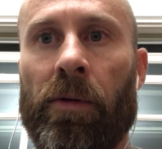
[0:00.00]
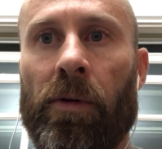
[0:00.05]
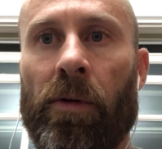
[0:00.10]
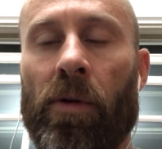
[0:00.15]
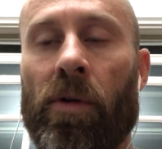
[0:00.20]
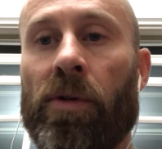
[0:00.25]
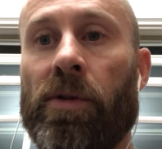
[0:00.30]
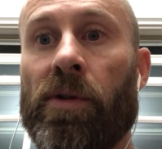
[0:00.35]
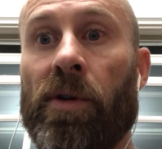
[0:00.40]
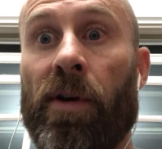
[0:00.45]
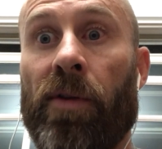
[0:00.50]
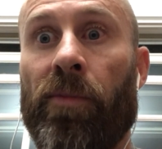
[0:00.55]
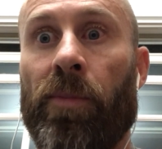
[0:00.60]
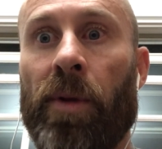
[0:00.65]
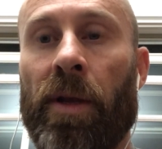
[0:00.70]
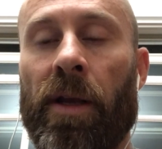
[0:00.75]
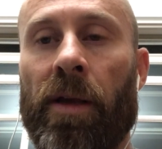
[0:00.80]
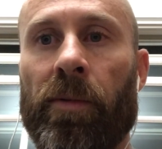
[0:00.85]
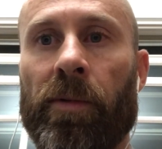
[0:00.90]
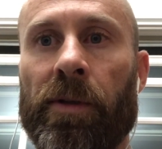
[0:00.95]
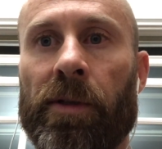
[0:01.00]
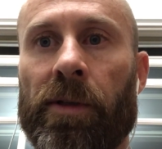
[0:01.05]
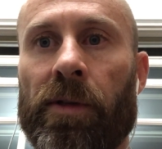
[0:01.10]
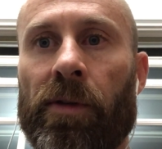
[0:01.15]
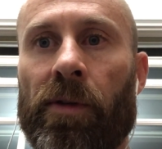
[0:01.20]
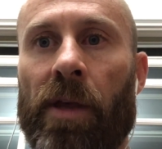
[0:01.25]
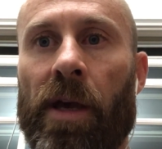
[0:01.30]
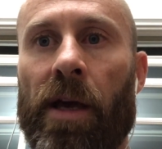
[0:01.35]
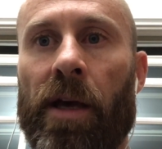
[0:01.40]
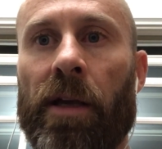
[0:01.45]
Or to have been able to
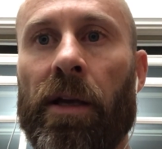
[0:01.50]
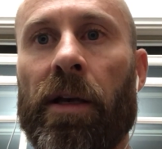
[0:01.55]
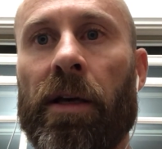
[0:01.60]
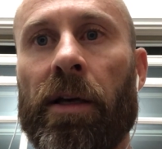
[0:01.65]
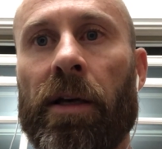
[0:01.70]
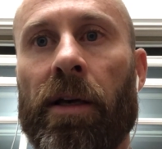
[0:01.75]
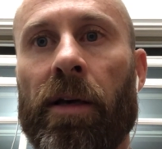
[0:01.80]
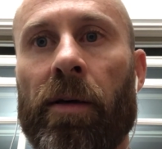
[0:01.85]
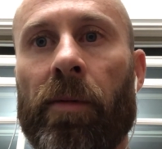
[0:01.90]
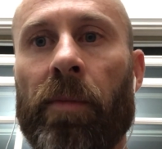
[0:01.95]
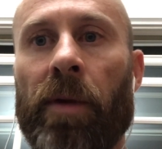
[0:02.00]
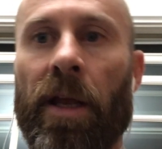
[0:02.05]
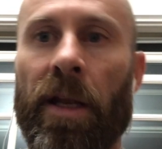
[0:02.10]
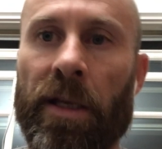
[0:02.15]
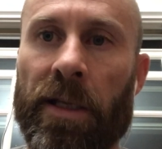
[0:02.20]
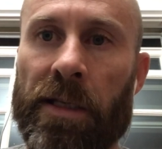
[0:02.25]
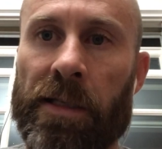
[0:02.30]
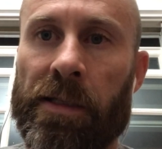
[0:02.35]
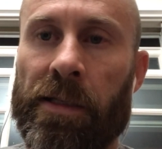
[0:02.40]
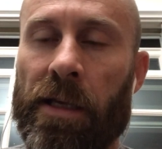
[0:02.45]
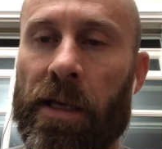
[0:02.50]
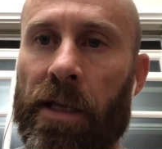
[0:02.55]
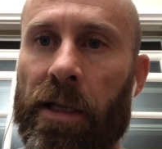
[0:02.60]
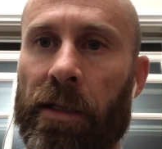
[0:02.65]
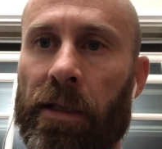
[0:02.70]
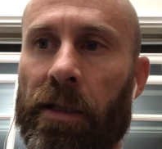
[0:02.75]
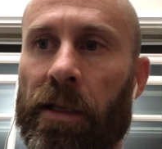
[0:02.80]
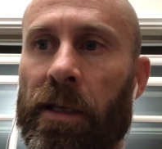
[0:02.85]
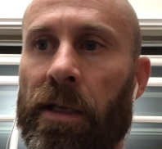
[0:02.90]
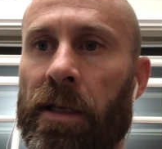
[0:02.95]
do that. And he
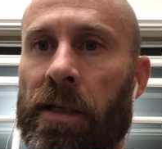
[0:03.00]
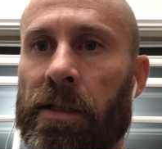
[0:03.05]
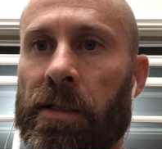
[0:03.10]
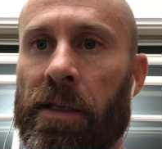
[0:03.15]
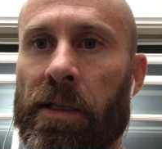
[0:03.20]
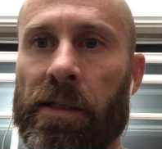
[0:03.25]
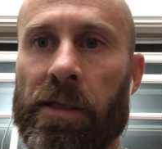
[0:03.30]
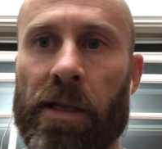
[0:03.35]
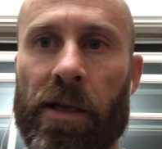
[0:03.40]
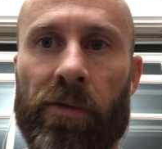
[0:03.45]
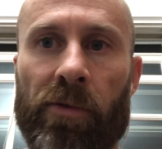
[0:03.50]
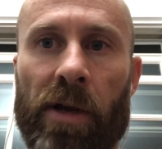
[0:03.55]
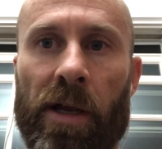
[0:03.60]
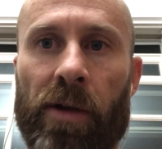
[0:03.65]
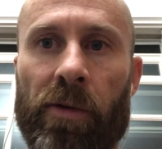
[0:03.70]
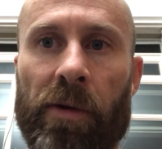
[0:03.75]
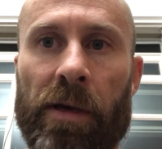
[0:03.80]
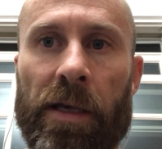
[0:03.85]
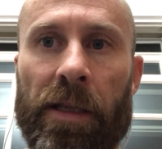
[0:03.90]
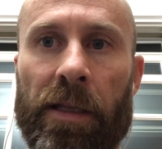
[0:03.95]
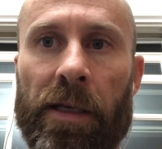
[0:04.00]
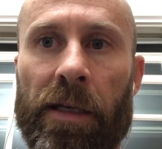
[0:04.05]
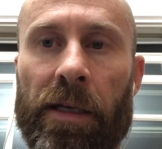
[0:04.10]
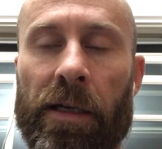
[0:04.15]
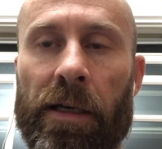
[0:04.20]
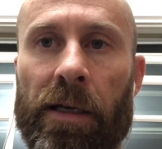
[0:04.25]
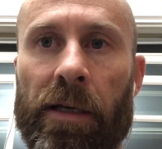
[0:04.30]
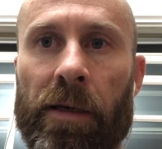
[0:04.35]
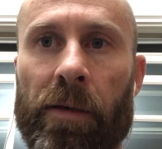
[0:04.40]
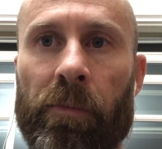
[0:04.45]
said, the ENT said right away that
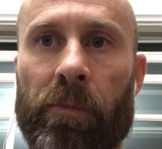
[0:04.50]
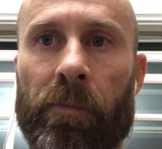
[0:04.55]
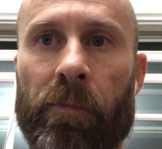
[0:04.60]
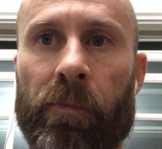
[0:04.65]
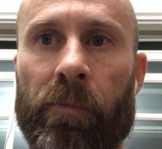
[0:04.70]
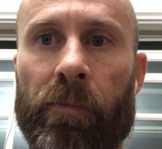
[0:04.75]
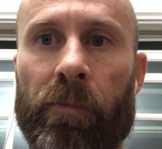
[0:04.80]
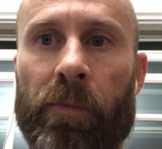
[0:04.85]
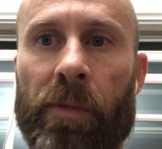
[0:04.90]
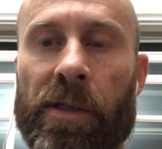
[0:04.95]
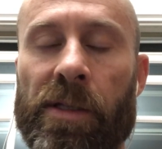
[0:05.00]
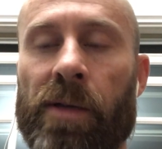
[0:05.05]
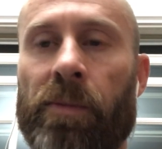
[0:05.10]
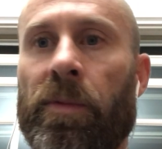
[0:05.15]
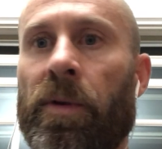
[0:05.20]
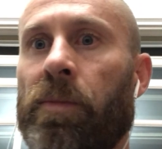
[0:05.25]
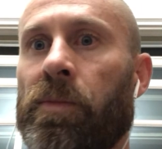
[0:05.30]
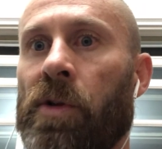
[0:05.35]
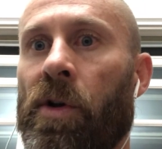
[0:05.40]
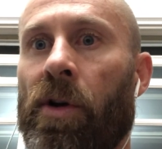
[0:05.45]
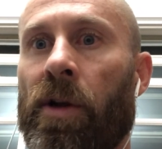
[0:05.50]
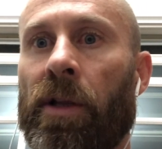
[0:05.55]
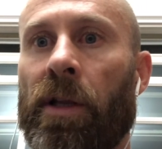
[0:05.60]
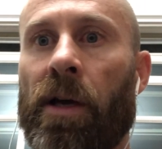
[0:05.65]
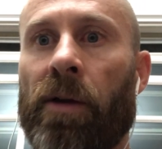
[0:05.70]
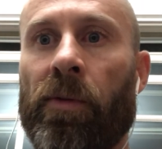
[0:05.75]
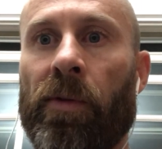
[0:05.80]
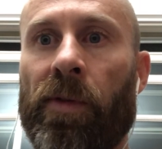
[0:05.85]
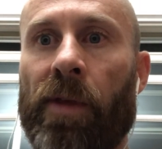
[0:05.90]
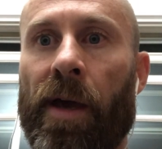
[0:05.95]
my symptoms are in
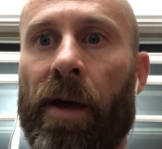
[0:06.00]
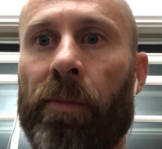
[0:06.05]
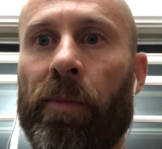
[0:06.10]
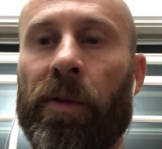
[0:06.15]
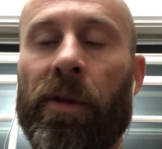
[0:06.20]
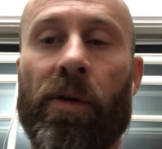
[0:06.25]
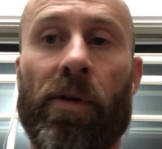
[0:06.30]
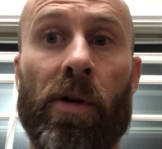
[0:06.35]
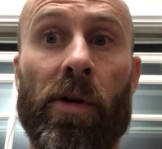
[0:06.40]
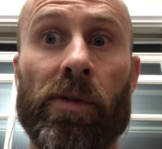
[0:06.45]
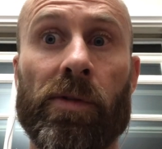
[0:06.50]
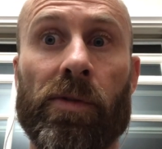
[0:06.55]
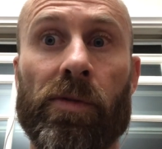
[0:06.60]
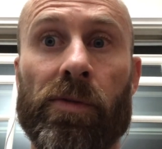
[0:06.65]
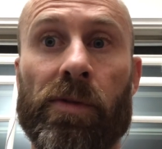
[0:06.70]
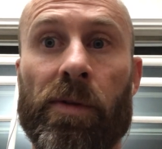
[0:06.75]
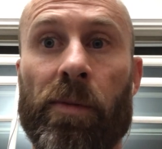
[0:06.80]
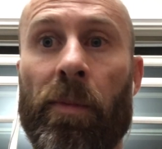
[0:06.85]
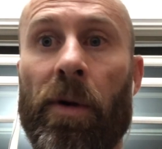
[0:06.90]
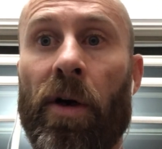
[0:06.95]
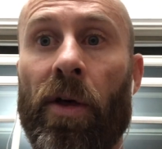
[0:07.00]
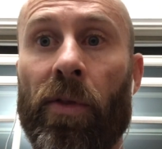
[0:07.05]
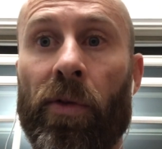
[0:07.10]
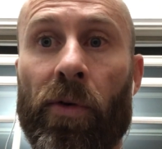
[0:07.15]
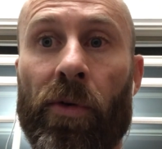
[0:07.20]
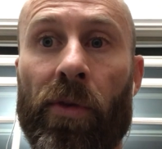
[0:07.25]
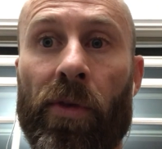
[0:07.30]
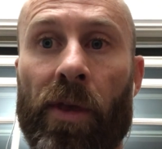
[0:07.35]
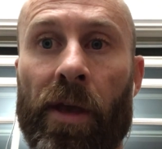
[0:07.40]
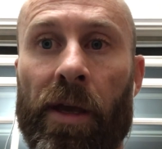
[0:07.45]
line with that, but there are also some
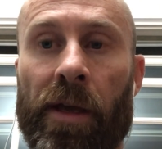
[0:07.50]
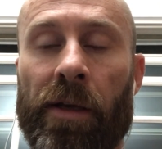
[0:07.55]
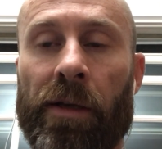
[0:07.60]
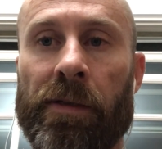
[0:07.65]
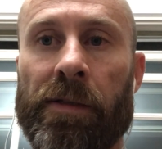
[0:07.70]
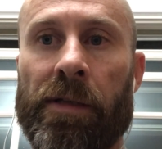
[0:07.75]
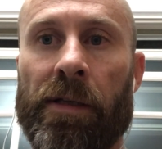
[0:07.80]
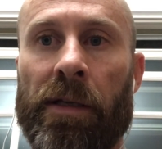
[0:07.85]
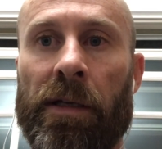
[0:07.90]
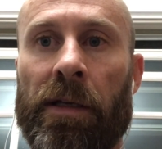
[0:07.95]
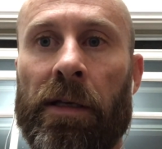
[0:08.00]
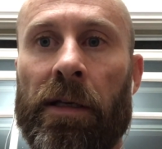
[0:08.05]
other things